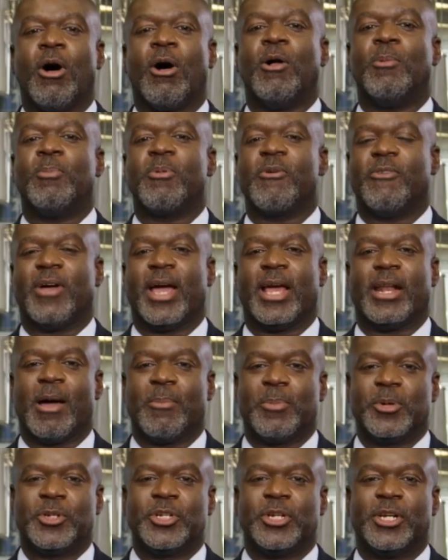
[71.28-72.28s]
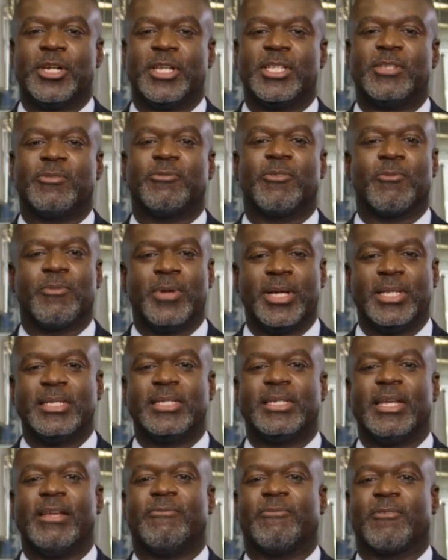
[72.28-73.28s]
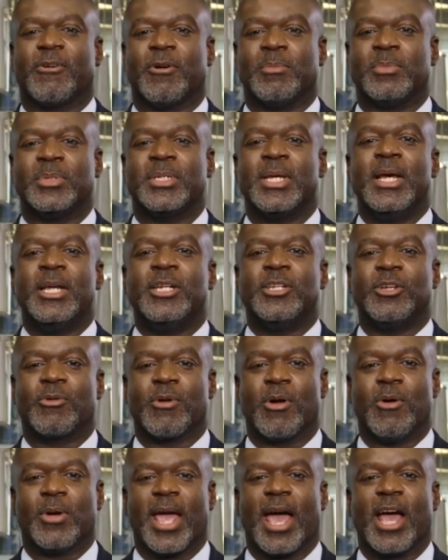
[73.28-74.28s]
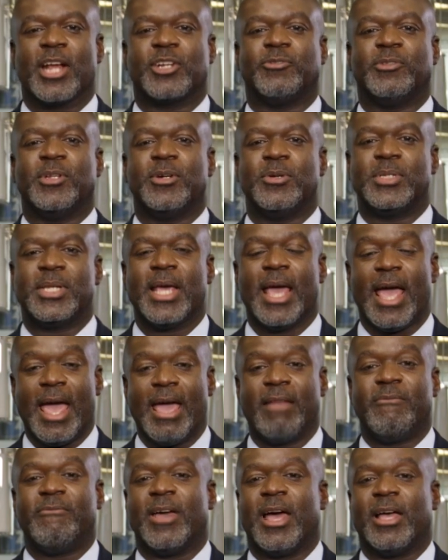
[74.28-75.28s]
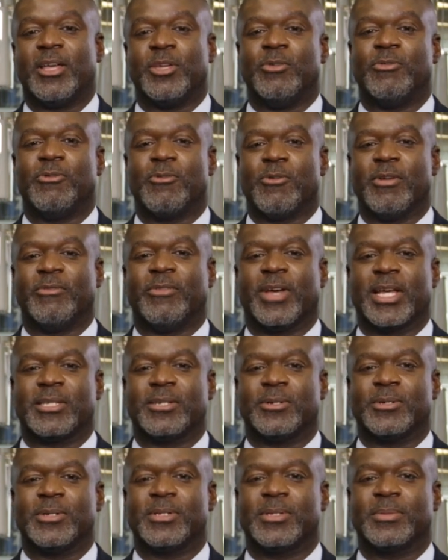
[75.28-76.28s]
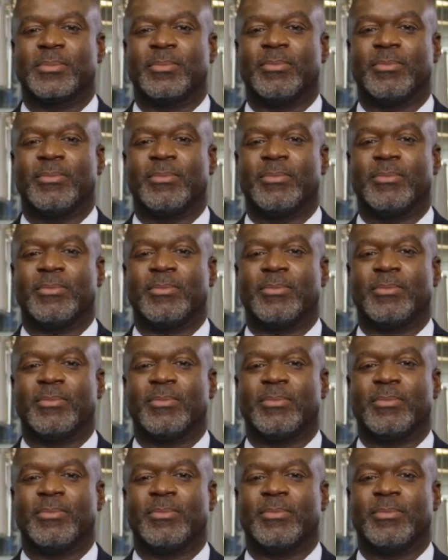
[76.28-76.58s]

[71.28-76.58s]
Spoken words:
all provide opportunities for real estate firms to grow cash flows and value for investors.